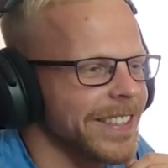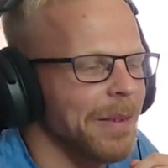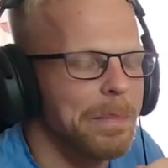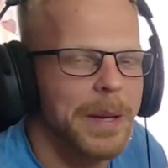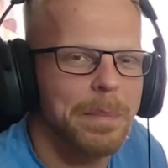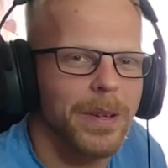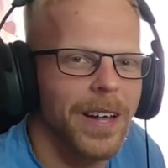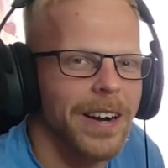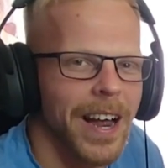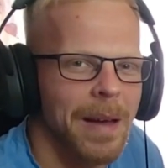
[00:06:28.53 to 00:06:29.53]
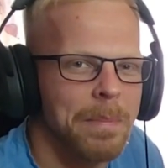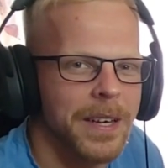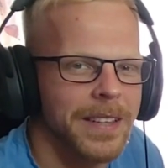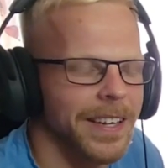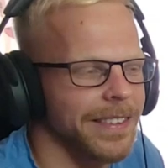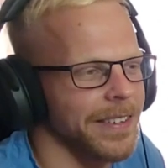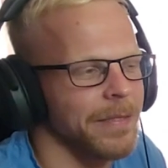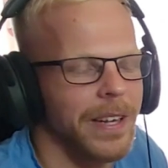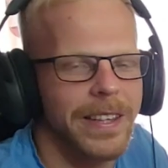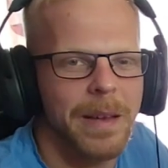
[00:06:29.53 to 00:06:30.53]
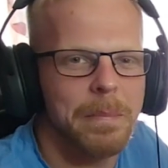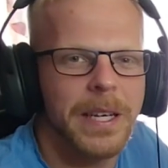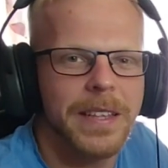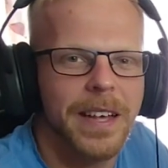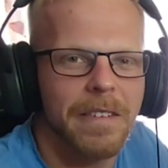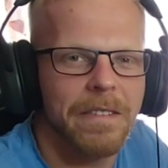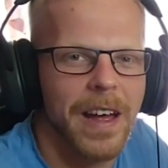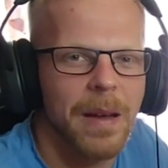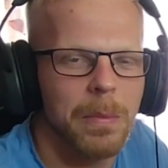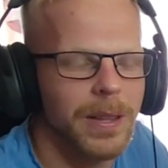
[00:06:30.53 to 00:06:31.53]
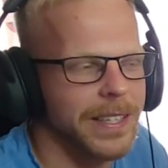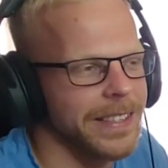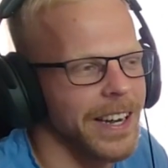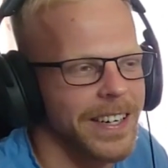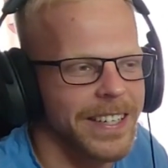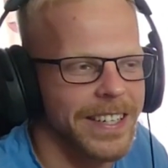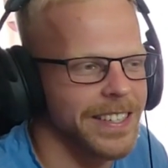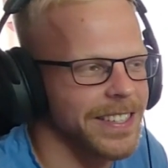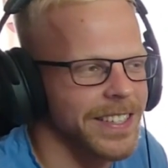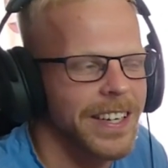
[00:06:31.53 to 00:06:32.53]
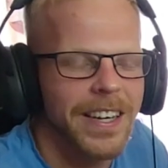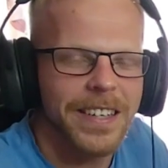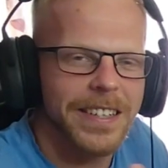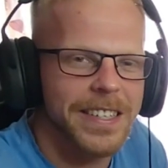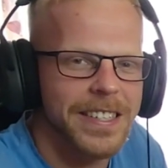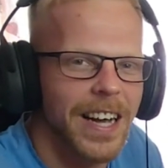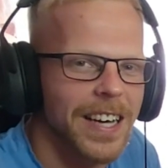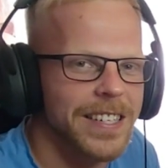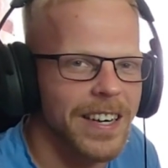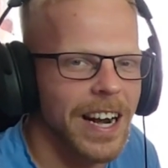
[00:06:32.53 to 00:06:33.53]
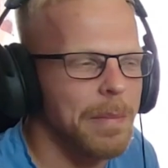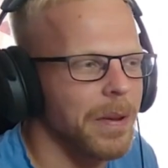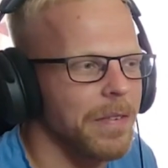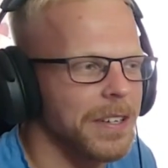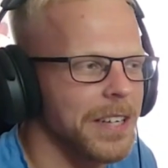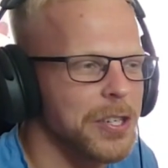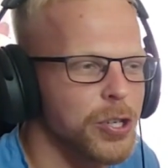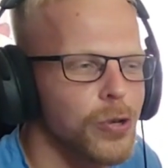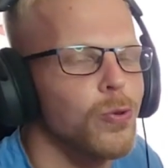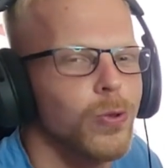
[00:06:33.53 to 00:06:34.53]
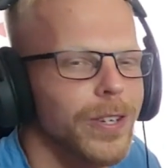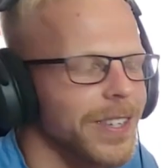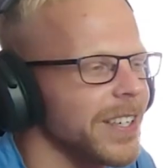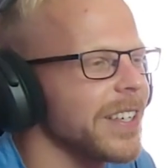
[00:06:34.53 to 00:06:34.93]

Some people are happy that when they meet their family, their kids. These guys are happy when they shoot.